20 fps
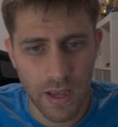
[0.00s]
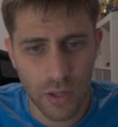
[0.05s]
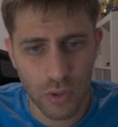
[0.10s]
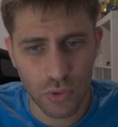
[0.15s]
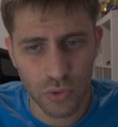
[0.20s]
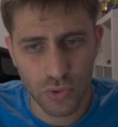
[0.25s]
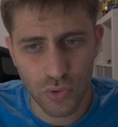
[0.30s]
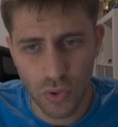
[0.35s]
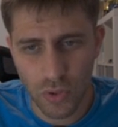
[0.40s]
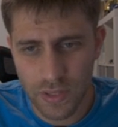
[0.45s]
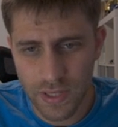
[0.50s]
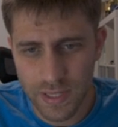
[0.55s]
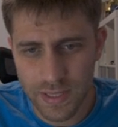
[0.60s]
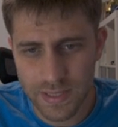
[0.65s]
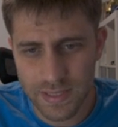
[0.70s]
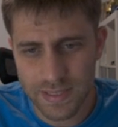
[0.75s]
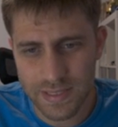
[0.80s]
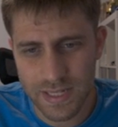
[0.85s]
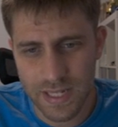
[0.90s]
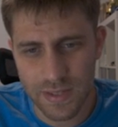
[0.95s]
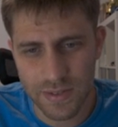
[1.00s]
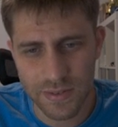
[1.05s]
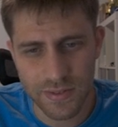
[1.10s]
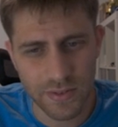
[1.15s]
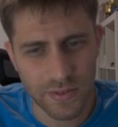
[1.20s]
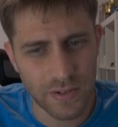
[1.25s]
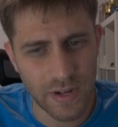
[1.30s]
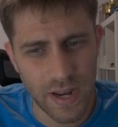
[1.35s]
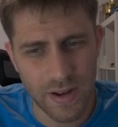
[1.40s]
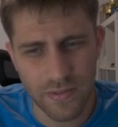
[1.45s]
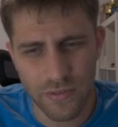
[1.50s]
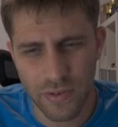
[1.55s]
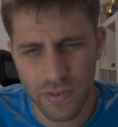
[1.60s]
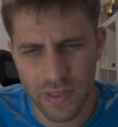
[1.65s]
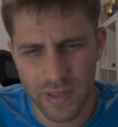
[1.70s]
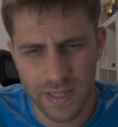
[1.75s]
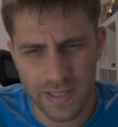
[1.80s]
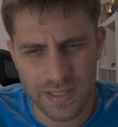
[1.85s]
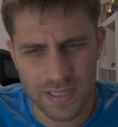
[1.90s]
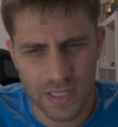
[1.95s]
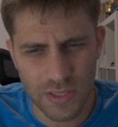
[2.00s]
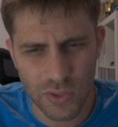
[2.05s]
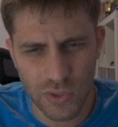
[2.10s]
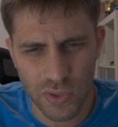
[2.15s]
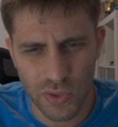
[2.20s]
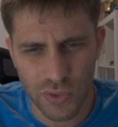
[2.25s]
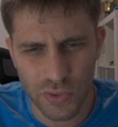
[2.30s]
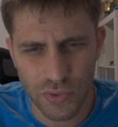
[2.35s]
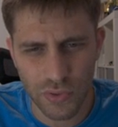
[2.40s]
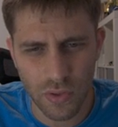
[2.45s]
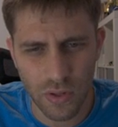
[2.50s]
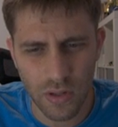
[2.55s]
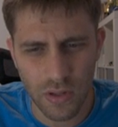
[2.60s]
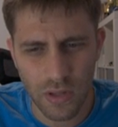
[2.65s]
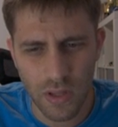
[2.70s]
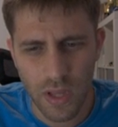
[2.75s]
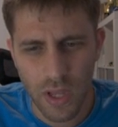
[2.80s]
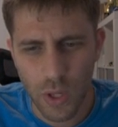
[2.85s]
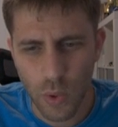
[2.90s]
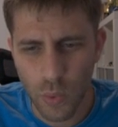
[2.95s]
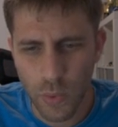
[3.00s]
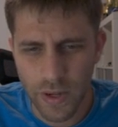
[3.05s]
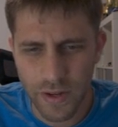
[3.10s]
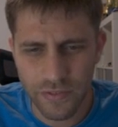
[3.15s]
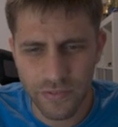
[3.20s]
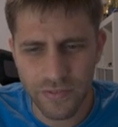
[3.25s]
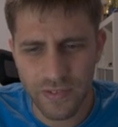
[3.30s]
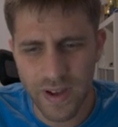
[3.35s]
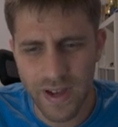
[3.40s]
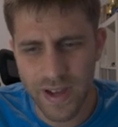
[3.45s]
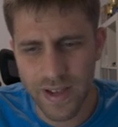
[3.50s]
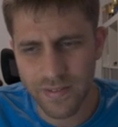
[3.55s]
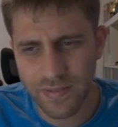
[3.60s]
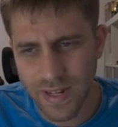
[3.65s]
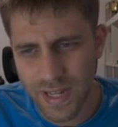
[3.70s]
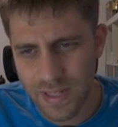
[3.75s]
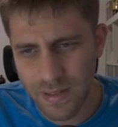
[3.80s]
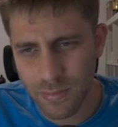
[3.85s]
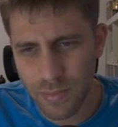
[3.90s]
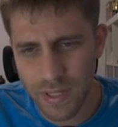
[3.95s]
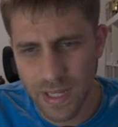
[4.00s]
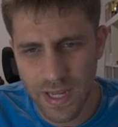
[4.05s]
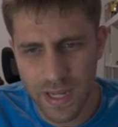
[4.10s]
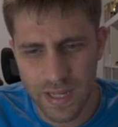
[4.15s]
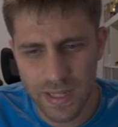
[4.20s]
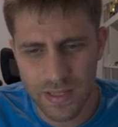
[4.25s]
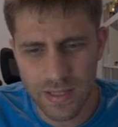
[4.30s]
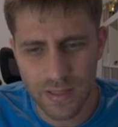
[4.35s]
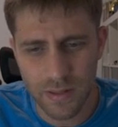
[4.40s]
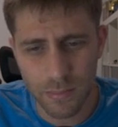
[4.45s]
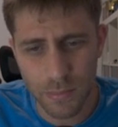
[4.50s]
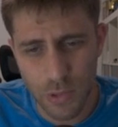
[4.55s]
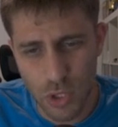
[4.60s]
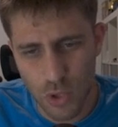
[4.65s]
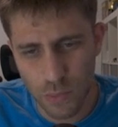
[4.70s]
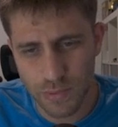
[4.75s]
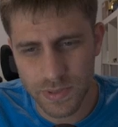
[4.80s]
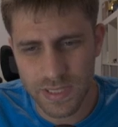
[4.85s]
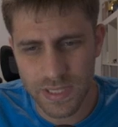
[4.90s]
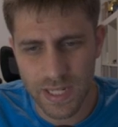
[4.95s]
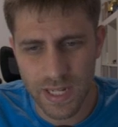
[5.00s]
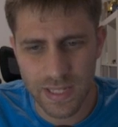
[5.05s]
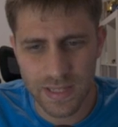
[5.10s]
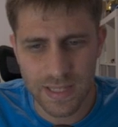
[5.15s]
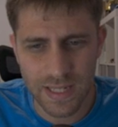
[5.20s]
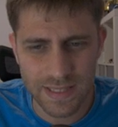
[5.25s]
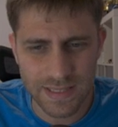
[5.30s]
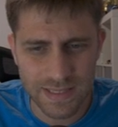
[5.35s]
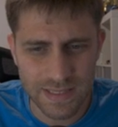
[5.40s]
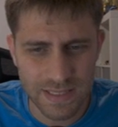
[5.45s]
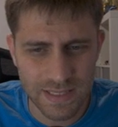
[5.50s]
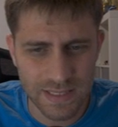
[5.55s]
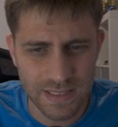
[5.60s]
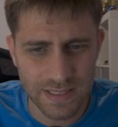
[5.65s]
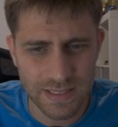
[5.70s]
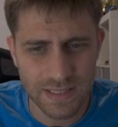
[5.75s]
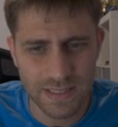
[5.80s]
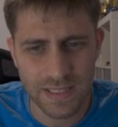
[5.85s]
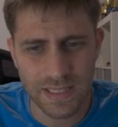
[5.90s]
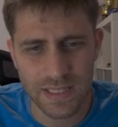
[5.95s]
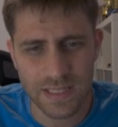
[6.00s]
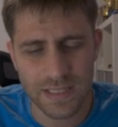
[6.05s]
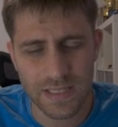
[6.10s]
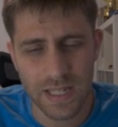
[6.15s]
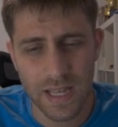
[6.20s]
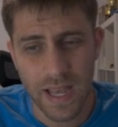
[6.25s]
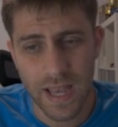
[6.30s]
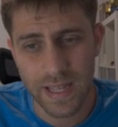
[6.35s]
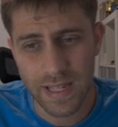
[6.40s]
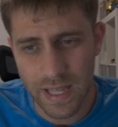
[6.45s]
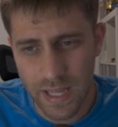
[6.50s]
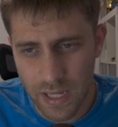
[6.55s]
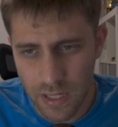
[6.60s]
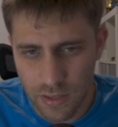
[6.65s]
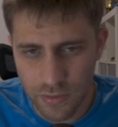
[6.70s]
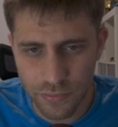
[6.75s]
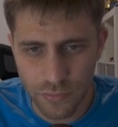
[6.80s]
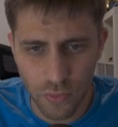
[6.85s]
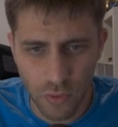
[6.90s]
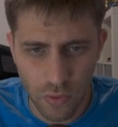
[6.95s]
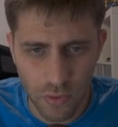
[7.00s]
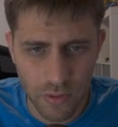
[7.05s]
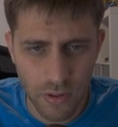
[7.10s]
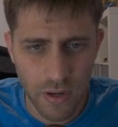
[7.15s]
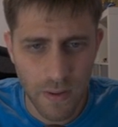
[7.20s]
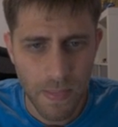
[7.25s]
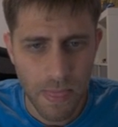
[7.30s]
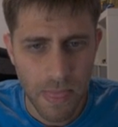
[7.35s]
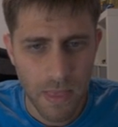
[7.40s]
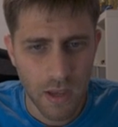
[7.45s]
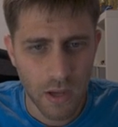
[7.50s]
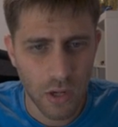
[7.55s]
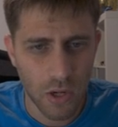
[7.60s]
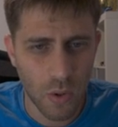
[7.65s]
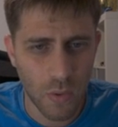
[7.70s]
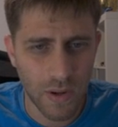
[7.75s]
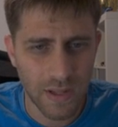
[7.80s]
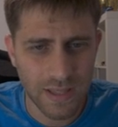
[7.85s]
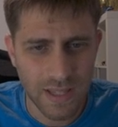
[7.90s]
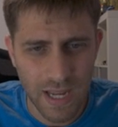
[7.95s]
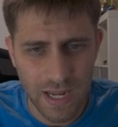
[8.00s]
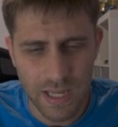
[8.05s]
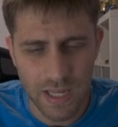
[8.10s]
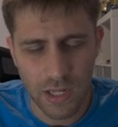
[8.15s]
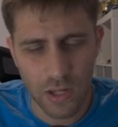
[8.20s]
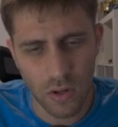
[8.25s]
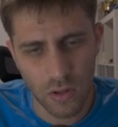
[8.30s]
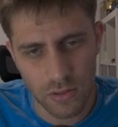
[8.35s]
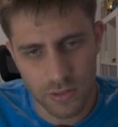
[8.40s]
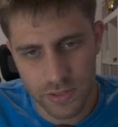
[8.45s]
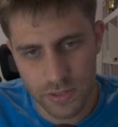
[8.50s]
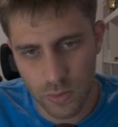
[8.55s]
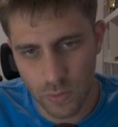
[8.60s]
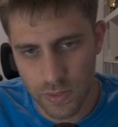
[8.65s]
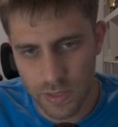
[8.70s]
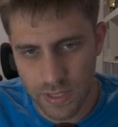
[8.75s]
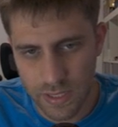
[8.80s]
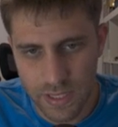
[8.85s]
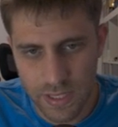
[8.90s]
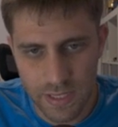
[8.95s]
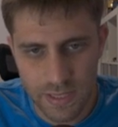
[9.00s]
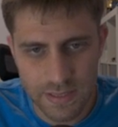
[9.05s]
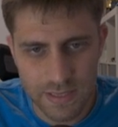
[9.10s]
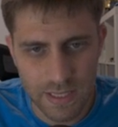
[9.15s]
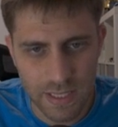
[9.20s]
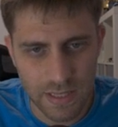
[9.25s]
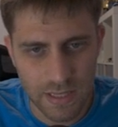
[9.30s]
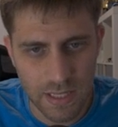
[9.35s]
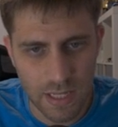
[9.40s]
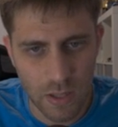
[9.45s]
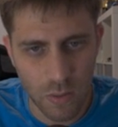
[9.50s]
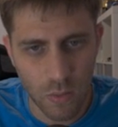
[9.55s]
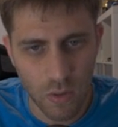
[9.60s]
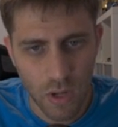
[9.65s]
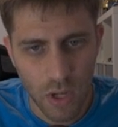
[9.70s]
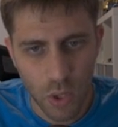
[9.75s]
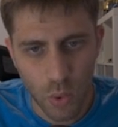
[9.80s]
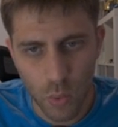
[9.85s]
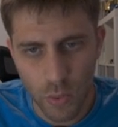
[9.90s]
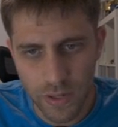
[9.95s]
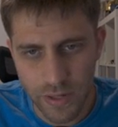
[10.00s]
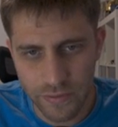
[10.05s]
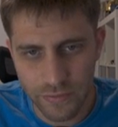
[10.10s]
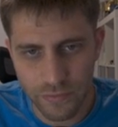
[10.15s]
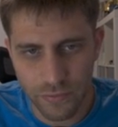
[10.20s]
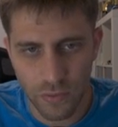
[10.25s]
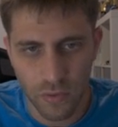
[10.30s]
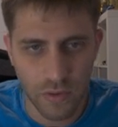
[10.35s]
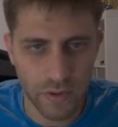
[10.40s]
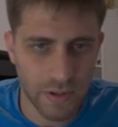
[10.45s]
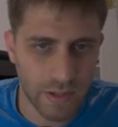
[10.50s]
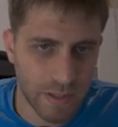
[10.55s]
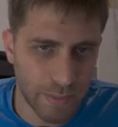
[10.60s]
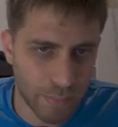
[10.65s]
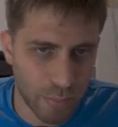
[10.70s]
controlling the center. Everything is under control. Queen f5, knight b8, bishop c8, knight c6, and a4. You know, attacking also in the king side now. Queen f4, the